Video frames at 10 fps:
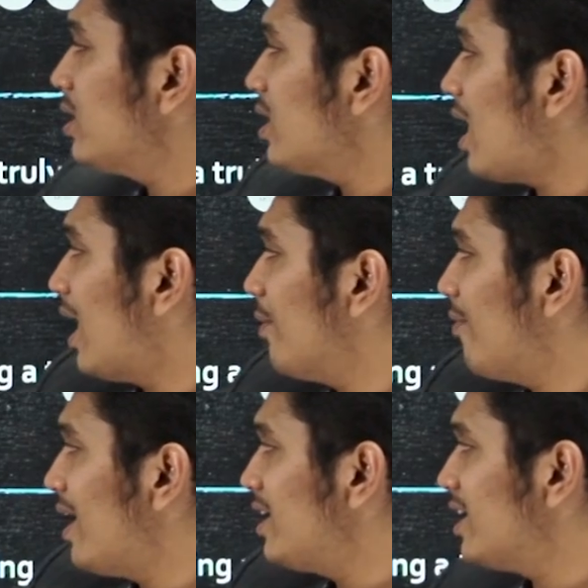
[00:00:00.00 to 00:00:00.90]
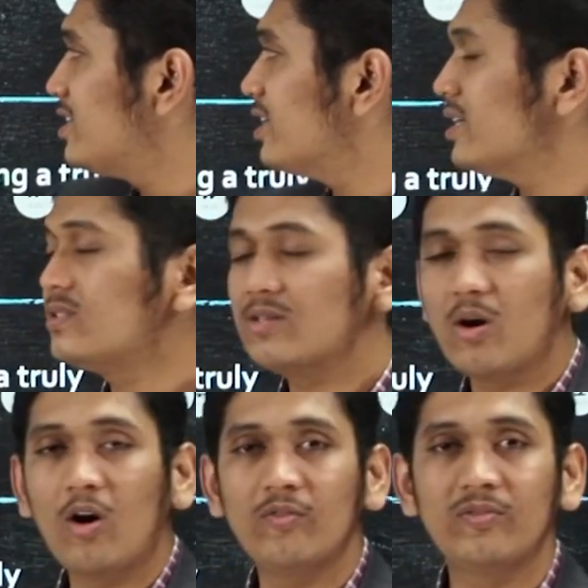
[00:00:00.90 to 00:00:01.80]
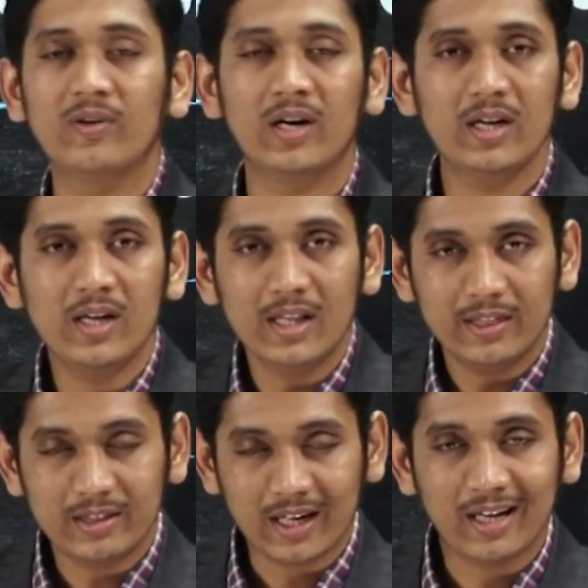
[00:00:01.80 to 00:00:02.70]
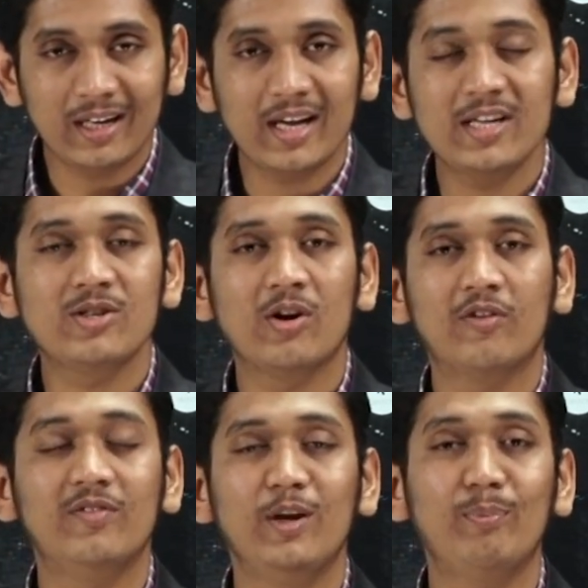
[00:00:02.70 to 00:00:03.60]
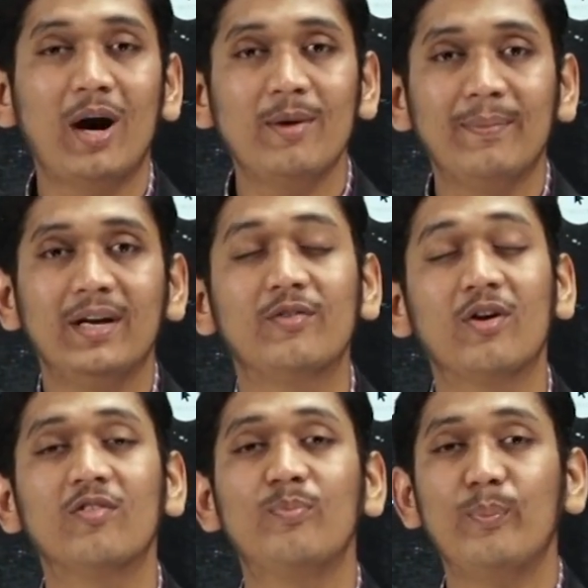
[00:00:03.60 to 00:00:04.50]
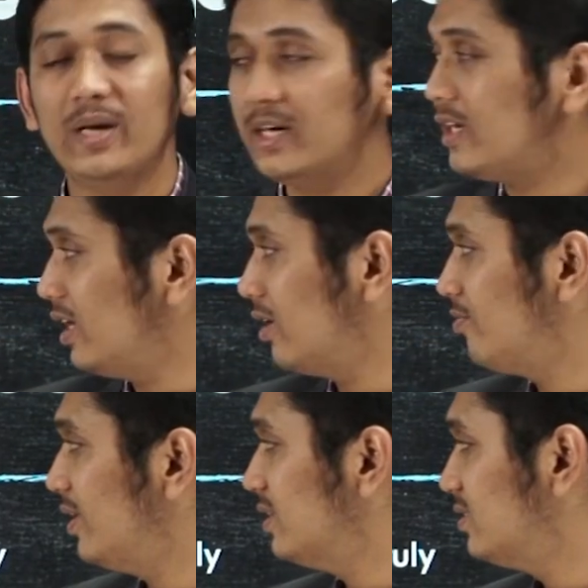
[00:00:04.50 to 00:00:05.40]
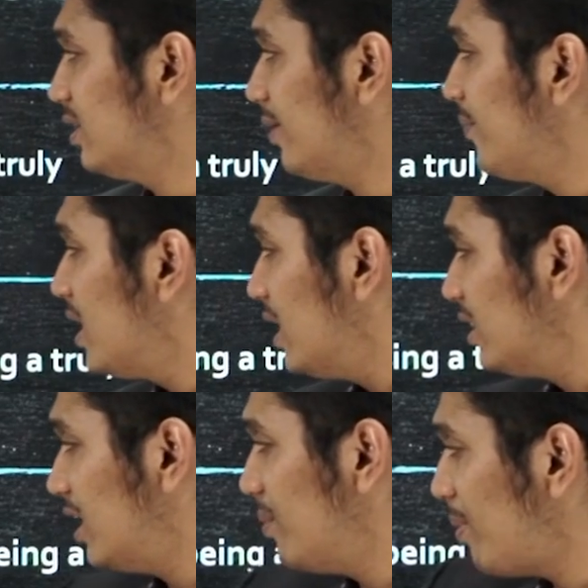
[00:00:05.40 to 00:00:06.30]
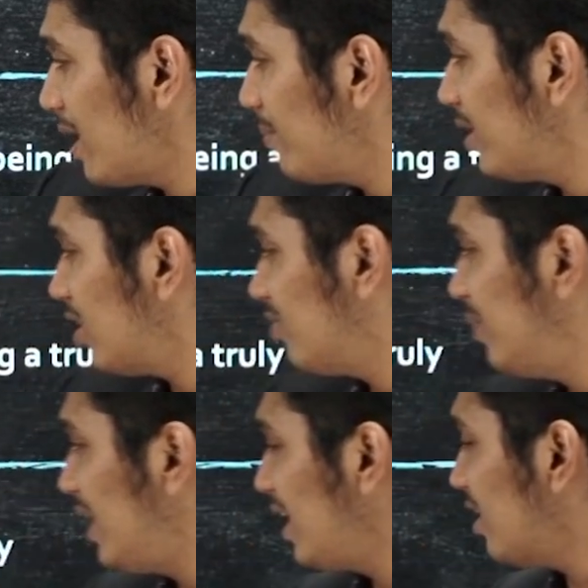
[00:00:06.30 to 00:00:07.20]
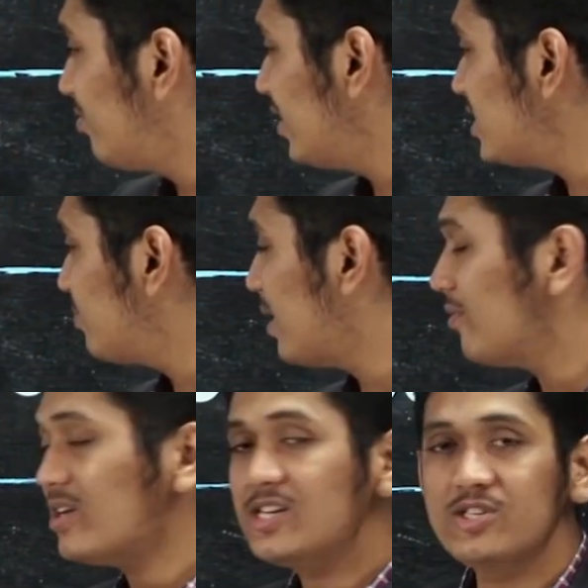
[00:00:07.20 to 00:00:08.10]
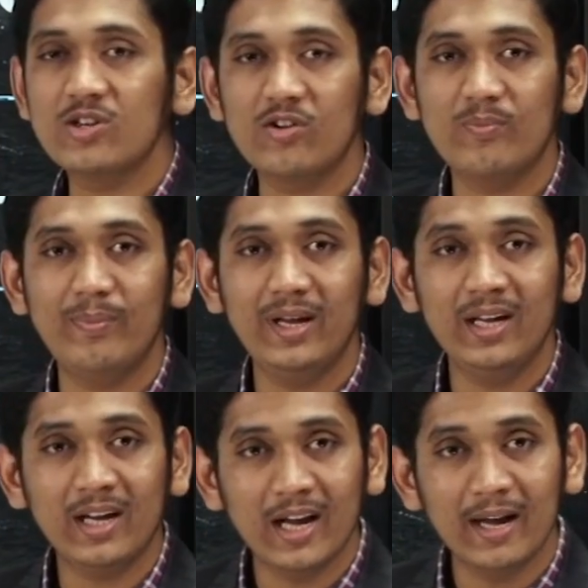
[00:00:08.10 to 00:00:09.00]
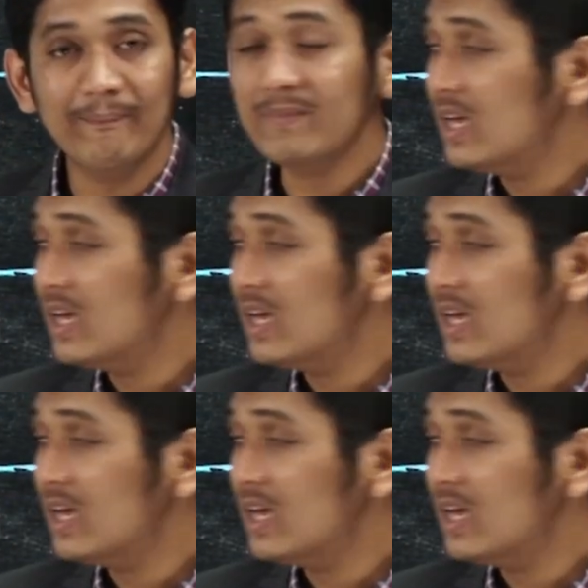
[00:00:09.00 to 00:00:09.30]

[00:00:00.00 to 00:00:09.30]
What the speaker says: are the advantages of the creation of Department of Military Affairs? The Department of Military Affairs, by virtue of being a